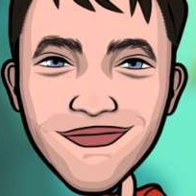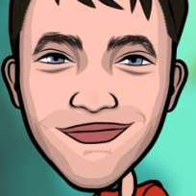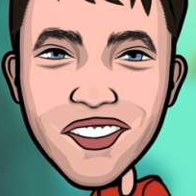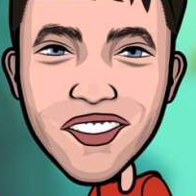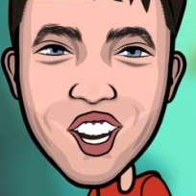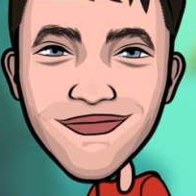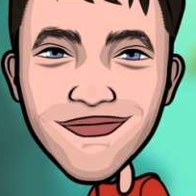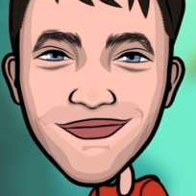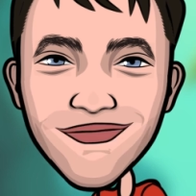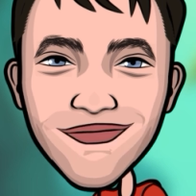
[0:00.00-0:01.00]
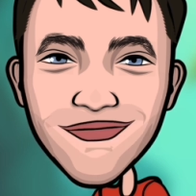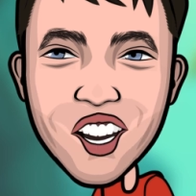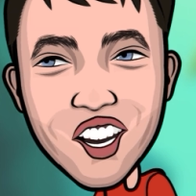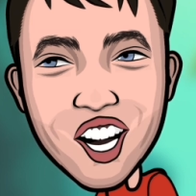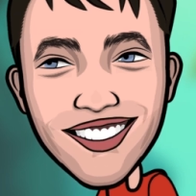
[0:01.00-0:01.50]
So, we're
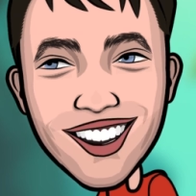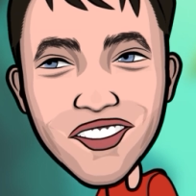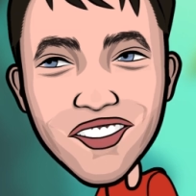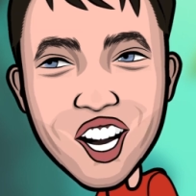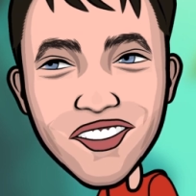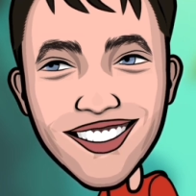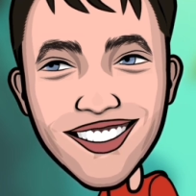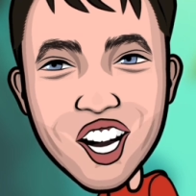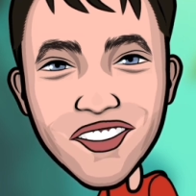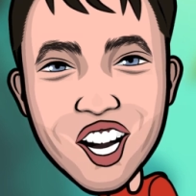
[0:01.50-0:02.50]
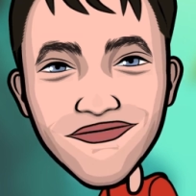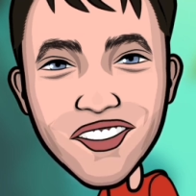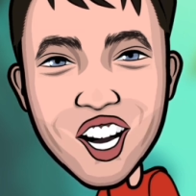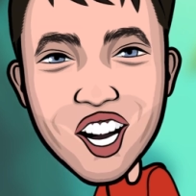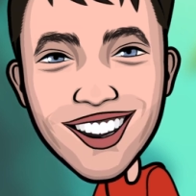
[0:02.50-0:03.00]
going to be discussing a common
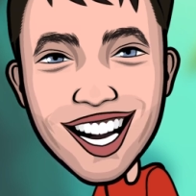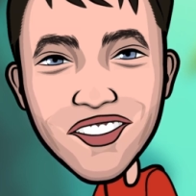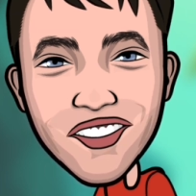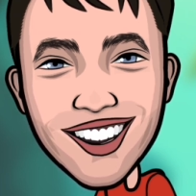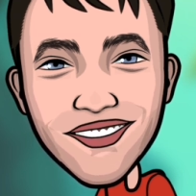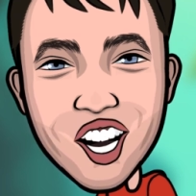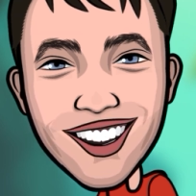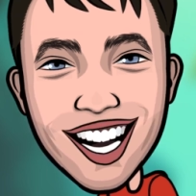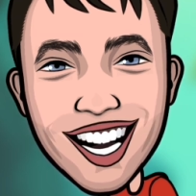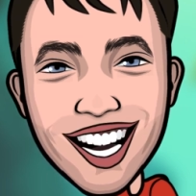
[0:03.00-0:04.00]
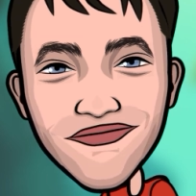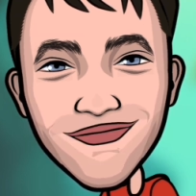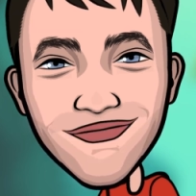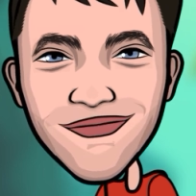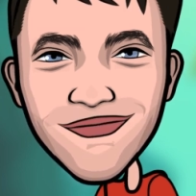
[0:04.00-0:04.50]
contradiction found in the Bible.